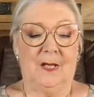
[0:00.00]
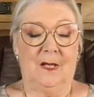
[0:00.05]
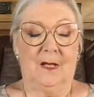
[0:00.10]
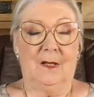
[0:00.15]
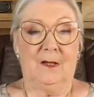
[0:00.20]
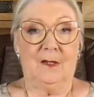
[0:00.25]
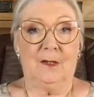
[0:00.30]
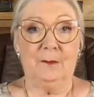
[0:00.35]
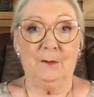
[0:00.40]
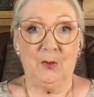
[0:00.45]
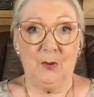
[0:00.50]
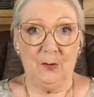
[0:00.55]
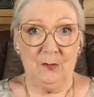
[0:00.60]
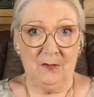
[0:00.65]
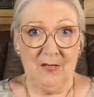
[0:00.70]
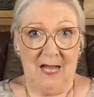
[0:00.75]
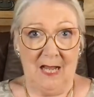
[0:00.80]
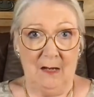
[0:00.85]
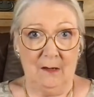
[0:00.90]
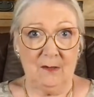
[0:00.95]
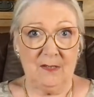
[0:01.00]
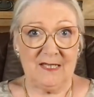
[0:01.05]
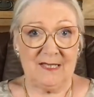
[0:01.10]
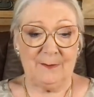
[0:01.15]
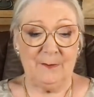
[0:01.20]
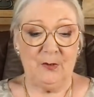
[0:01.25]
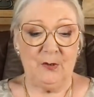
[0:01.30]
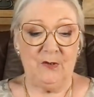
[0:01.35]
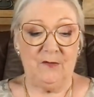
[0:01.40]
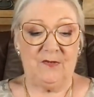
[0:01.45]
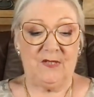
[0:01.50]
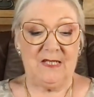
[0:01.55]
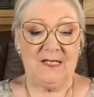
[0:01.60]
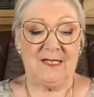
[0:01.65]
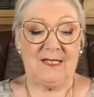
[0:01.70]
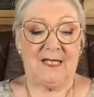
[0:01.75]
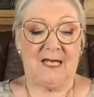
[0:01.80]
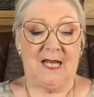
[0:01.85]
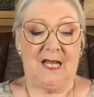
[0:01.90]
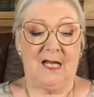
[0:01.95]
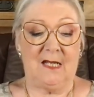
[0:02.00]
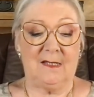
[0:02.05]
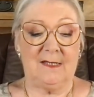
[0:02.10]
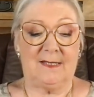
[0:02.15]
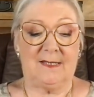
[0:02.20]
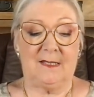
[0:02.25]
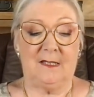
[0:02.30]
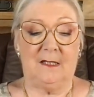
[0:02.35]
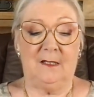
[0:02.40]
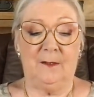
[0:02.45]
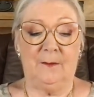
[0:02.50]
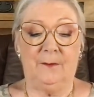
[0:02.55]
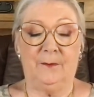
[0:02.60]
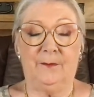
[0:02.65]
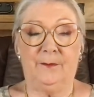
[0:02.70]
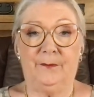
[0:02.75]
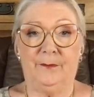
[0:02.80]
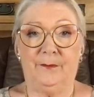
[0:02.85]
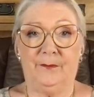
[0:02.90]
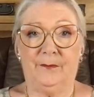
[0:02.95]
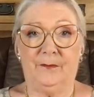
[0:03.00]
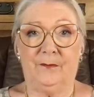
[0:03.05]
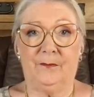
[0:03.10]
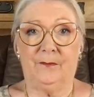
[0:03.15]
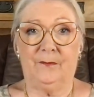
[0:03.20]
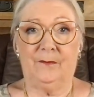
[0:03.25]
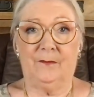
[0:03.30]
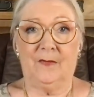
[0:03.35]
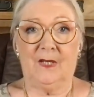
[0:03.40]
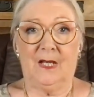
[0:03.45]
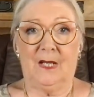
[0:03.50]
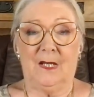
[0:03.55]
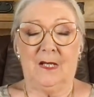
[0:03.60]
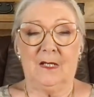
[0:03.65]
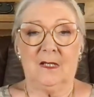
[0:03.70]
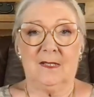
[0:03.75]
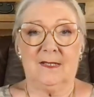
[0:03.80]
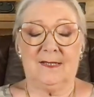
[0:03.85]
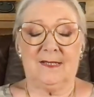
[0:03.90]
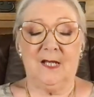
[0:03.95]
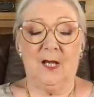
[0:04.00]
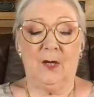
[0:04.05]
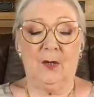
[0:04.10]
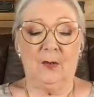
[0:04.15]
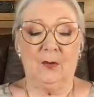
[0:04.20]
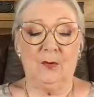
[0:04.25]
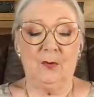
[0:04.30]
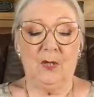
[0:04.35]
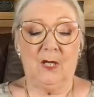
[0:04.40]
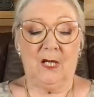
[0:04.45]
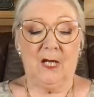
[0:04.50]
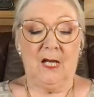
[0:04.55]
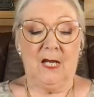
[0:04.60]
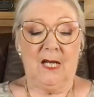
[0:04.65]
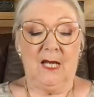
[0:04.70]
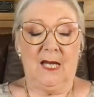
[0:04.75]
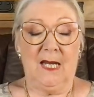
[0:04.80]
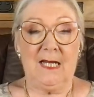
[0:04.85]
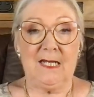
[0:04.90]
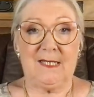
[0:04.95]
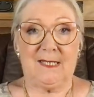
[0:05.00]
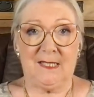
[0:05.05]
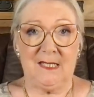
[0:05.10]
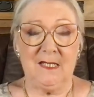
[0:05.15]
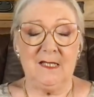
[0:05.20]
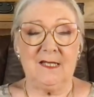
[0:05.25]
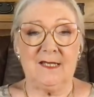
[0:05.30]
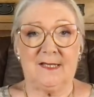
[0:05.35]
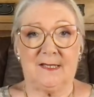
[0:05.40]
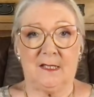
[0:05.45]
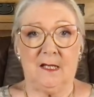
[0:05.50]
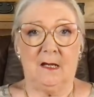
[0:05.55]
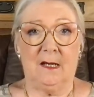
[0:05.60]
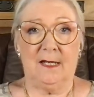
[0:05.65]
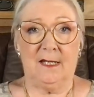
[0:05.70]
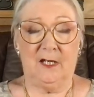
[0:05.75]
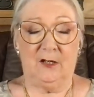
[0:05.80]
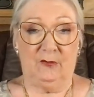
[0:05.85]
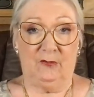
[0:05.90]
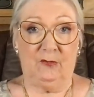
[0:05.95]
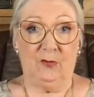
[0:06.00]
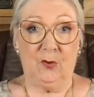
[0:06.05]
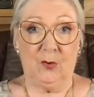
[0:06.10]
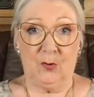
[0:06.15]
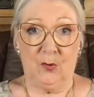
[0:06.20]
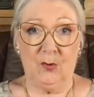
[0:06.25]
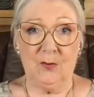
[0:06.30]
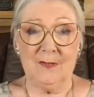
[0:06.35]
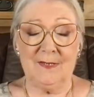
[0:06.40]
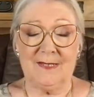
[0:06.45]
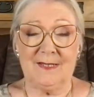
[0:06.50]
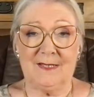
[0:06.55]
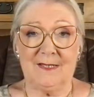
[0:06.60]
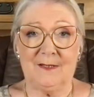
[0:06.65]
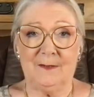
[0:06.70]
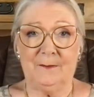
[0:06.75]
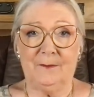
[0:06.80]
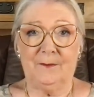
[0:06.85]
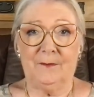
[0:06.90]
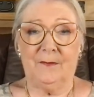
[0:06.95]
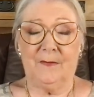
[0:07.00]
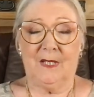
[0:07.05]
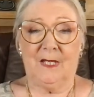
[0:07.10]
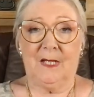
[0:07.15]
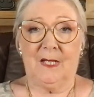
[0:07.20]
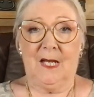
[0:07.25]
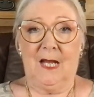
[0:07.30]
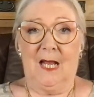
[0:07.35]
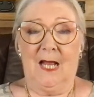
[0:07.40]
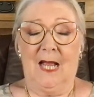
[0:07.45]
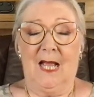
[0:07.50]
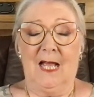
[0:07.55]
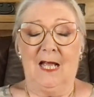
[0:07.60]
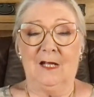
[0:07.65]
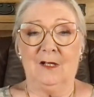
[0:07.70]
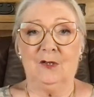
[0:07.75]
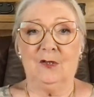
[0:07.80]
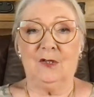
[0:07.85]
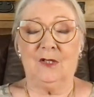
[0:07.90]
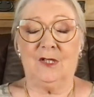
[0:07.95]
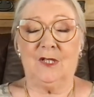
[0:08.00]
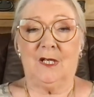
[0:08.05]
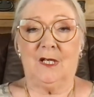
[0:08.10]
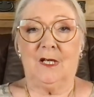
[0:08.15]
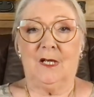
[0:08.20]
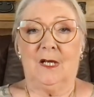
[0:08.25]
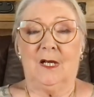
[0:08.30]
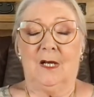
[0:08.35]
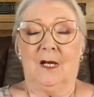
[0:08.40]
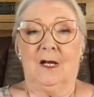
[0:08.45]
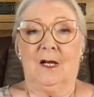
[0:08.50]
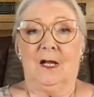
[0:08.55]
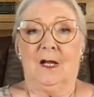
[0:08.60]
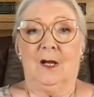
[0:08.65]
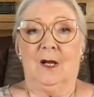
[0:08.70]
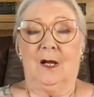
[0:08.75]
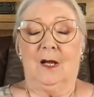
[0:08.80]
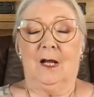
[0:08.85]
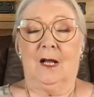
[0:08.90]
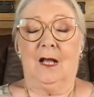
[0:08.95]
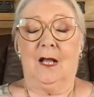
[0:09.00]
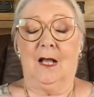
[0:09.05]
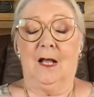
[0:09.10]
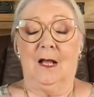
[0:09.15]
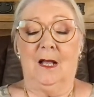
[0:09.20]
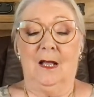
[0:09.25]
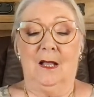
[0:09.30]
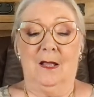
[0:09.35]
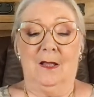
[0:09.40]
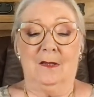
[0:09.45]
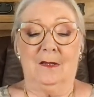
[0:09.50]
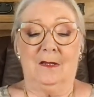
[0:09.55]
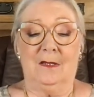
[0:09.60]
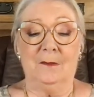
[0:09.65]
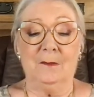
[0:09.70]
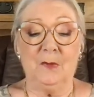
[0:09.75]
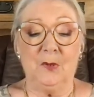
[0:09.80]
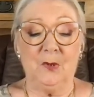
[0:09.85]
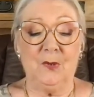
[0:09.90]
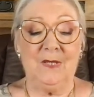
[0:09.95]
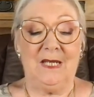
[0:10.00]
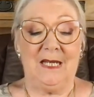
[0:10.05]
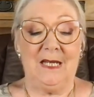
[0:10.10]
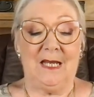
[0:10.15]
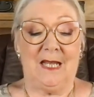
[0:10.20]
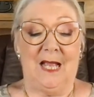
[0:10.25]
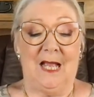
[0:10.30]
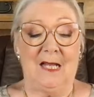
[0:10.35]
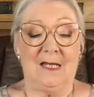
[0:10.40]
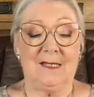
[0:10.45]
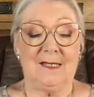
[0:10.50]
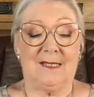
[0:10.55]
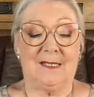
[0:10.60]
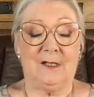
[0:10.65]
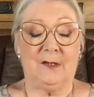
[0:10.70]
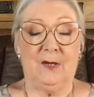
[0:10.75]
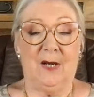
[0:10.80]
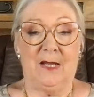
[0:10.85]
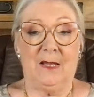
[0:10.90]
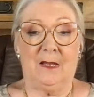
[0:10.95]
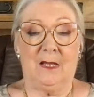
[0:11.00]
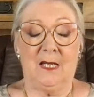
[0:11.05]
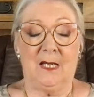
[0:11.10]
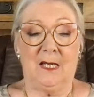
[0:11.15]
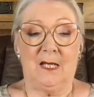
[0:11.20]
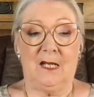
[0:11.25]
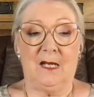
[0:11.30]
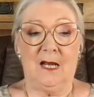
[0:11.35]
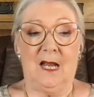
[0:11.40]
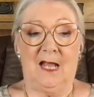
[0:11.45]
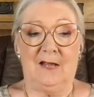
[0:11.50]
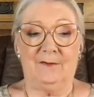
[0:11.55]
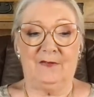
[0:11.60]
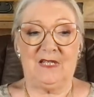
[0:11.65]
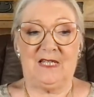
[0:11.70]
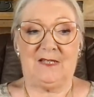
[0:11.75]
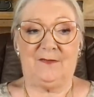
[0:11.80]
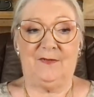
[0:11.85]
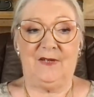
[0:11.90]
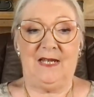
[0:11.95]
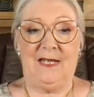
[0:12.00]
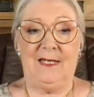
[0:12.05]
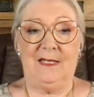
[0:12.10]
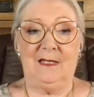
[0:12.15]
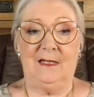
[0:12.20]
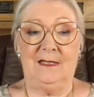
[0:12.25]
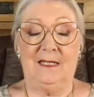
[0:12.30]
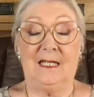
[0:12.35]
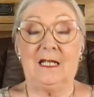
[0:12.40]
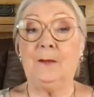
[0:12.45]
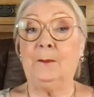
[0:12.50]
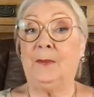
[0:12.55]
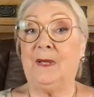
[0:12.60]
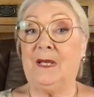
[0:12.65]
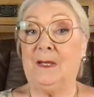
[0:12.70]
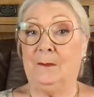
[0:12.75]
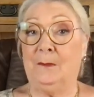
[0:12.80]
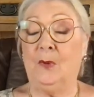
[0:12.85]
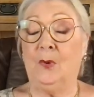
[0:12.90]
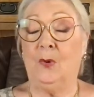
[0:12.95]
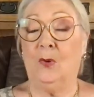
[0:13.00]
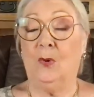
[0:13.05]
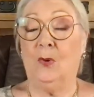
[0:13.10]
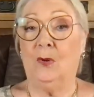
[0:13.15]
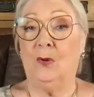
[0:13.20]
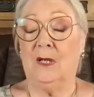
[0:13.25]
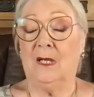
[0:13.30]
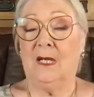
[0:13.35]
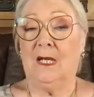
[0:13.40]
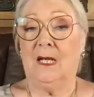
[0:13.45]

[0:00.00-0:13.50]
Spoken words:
The moon now has moved into Cancer, so it's in the sign it rules. And the moon in Cancer, I think, can have us feeling a little bit more